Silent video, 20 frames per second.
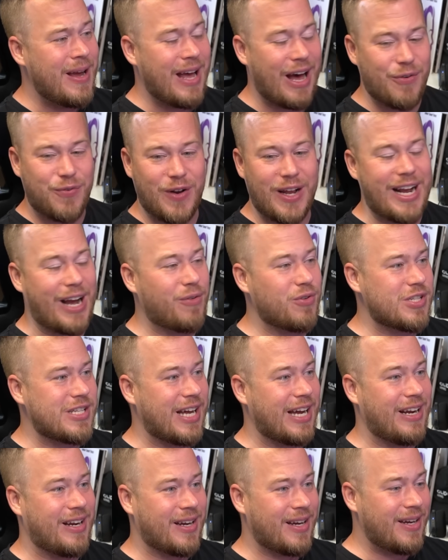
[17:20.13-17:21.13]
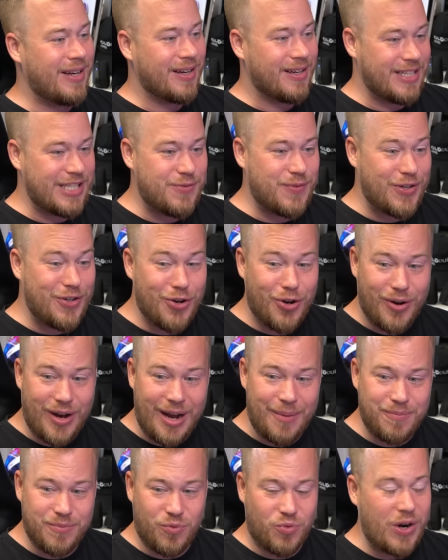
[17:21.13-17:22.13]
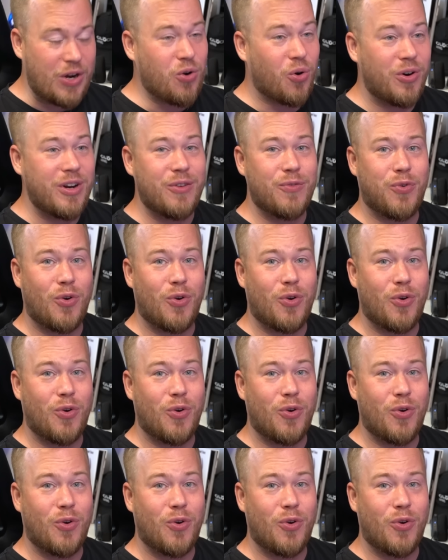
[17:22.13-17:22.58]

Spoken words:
I feel like I was like, this video I'm recording